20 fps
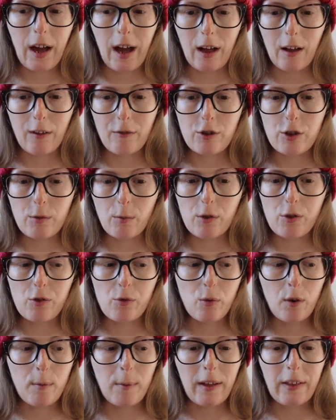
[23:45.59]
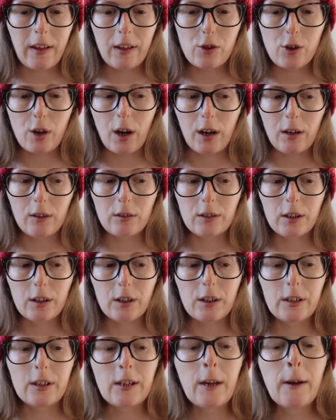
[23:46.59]
Elf. She wants to talk about their
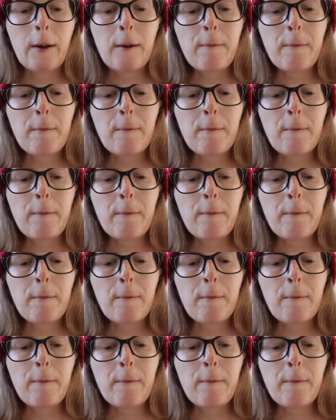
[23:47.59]
childhood,